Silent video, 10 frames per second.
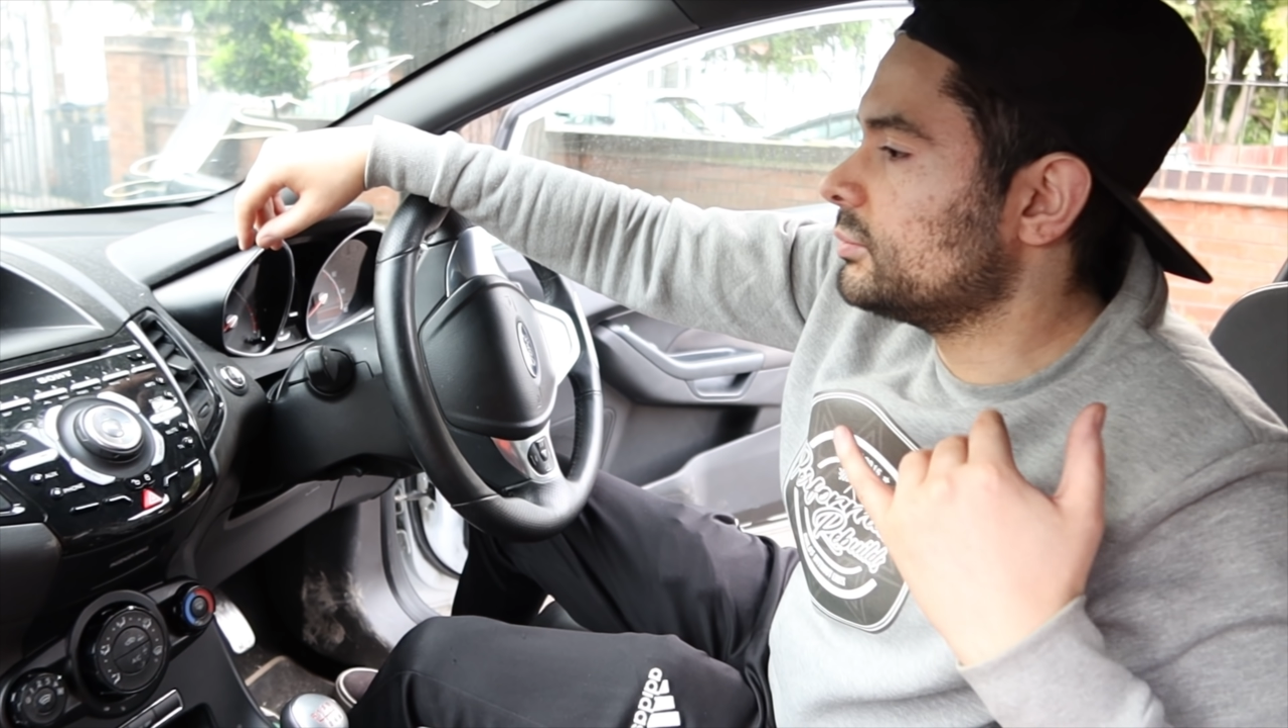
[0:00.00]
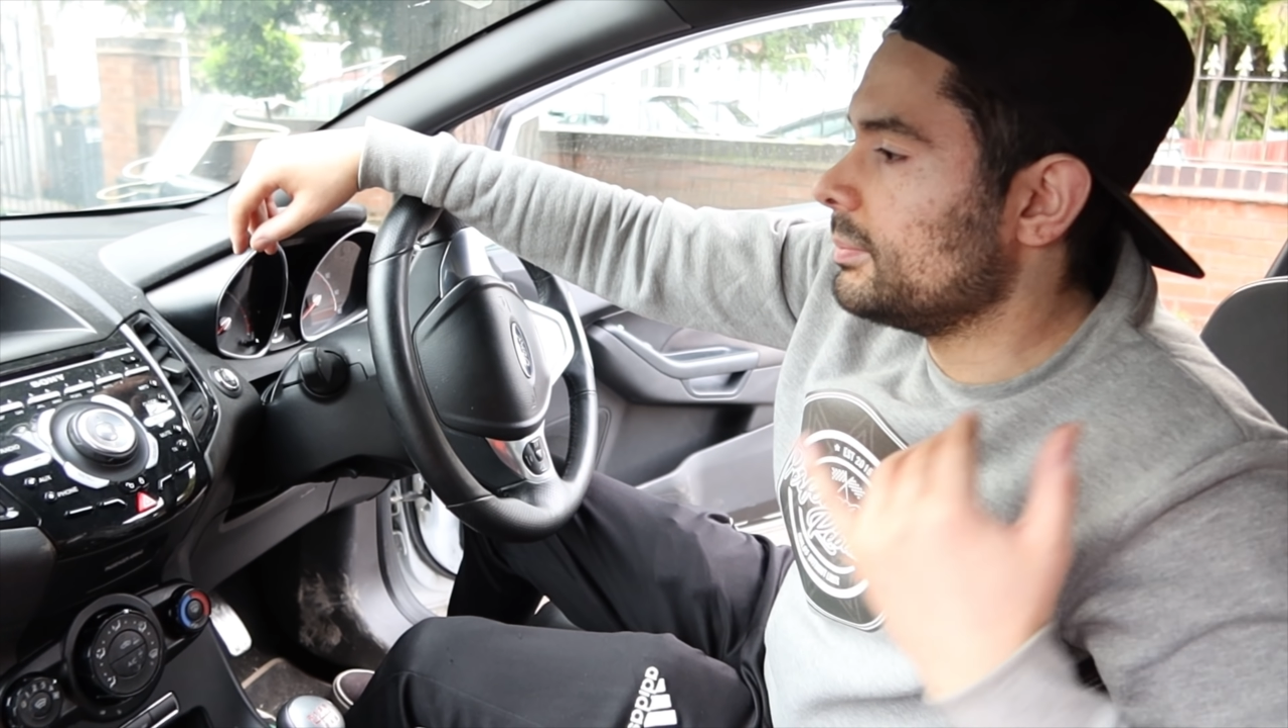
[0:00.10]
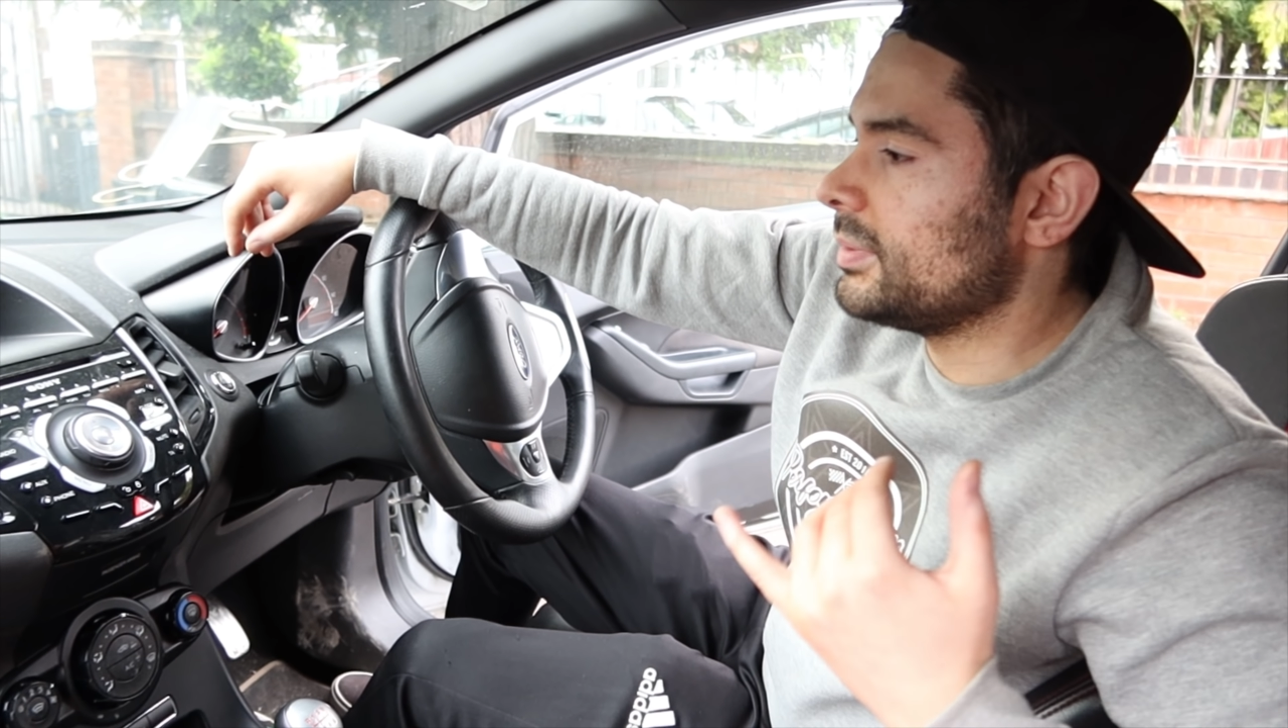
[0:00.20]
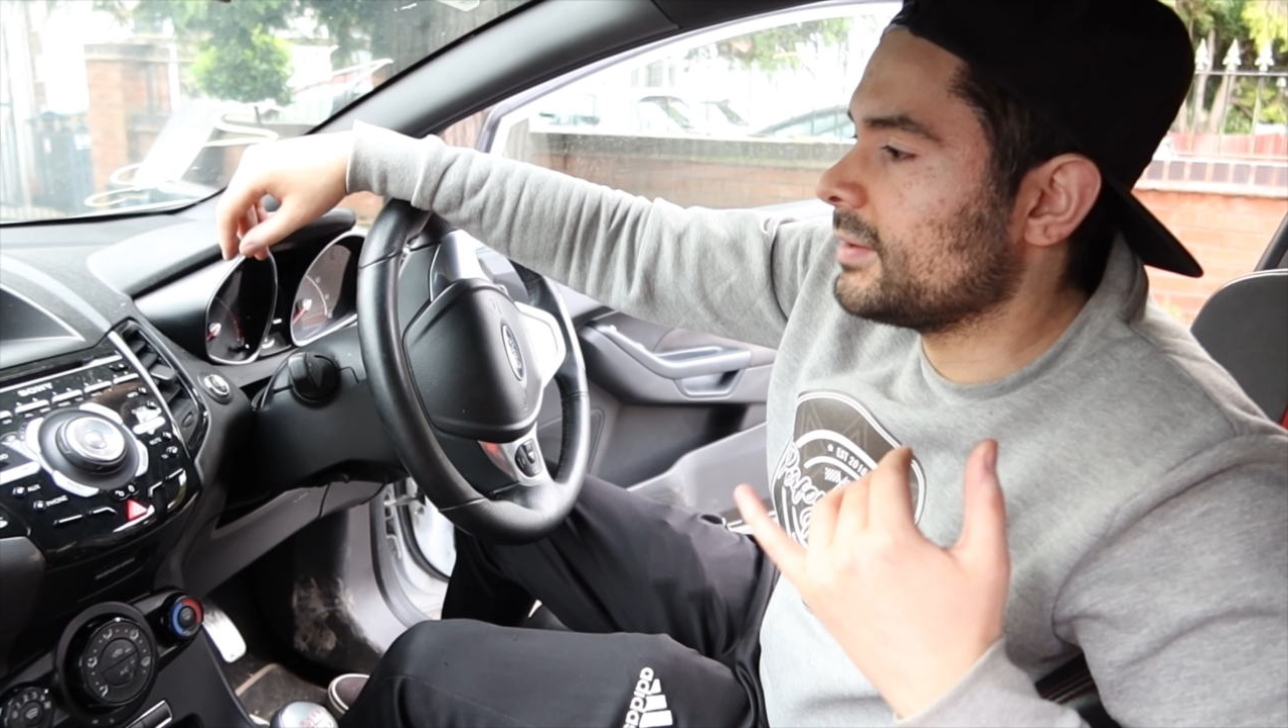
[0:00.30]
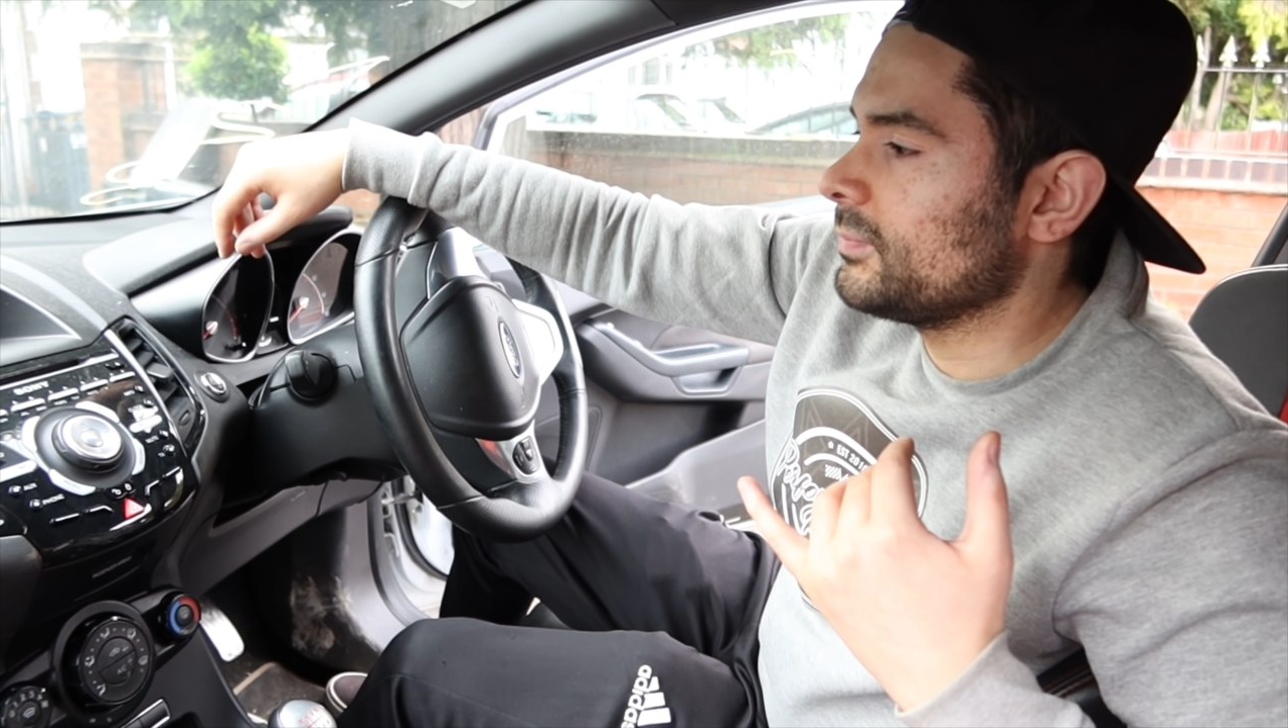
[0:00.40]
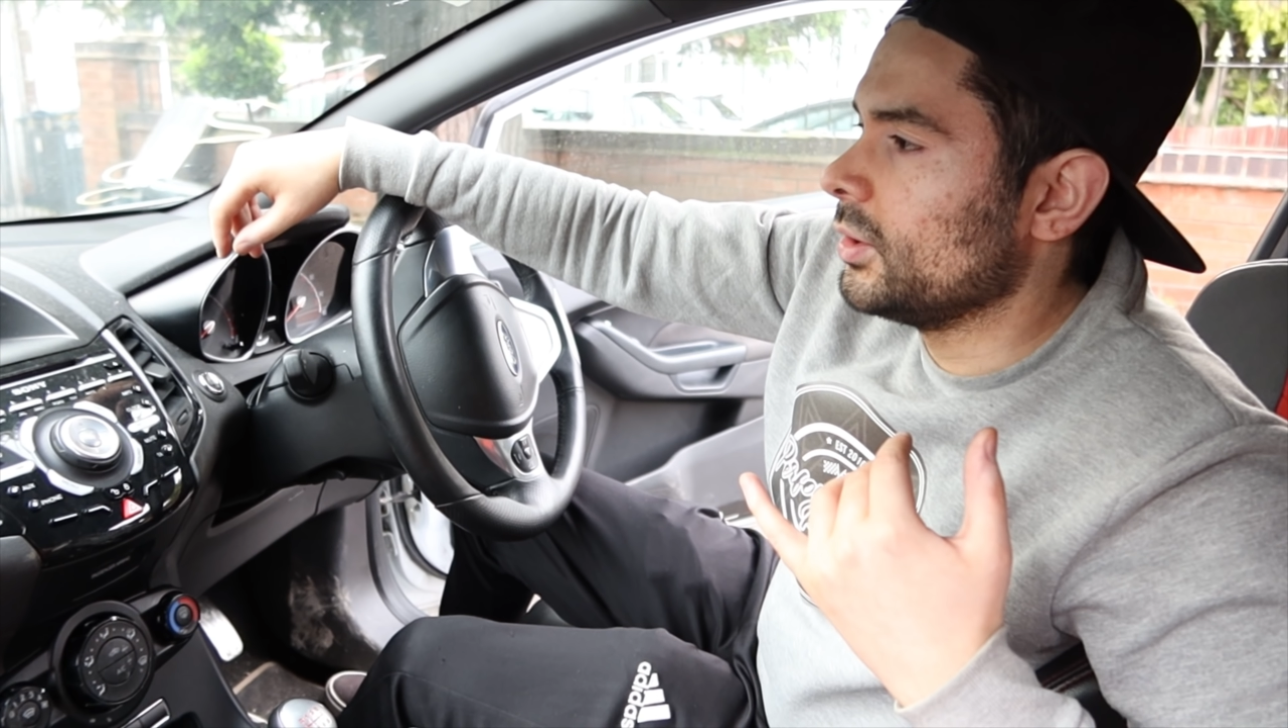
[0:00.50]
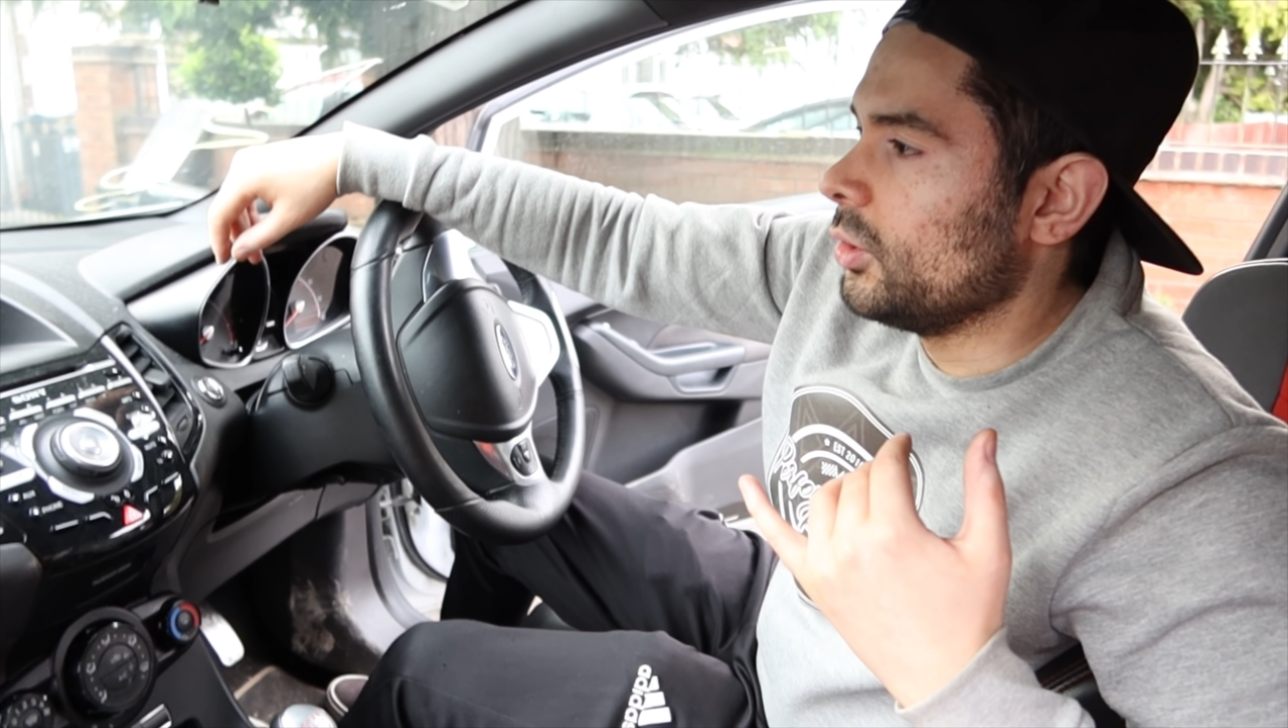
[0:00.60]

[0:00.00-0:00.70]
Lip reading: remember.